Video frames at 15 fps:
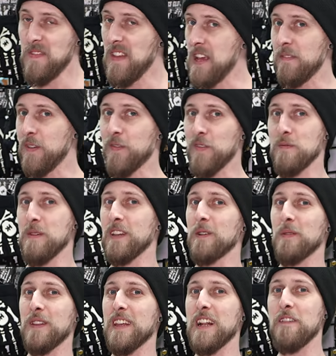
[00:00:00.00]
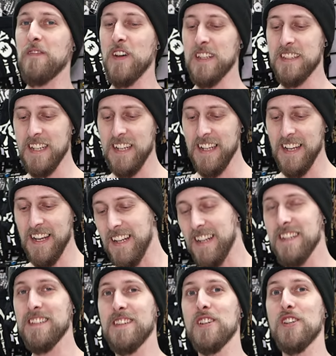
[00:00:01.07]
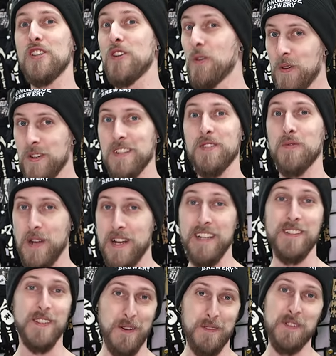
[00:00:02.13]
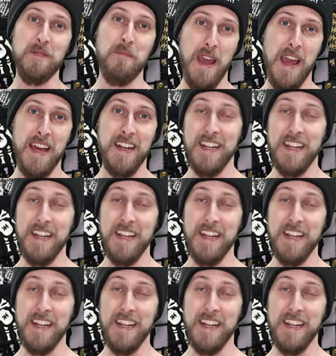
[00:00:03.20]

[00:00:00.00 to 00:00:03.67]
if you're familiar with an FSC, it is the shortest rail known to man.